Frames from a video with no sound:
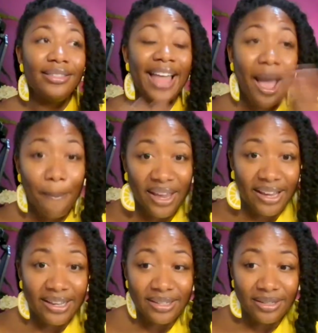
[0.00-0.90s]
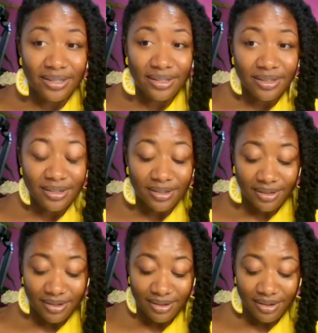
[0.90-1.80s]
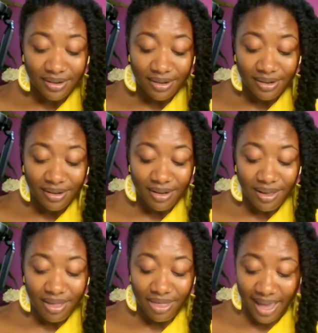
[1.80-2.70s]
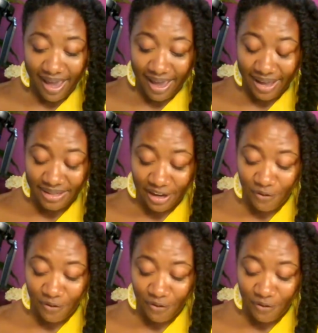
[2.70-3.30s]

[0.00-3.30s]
That means that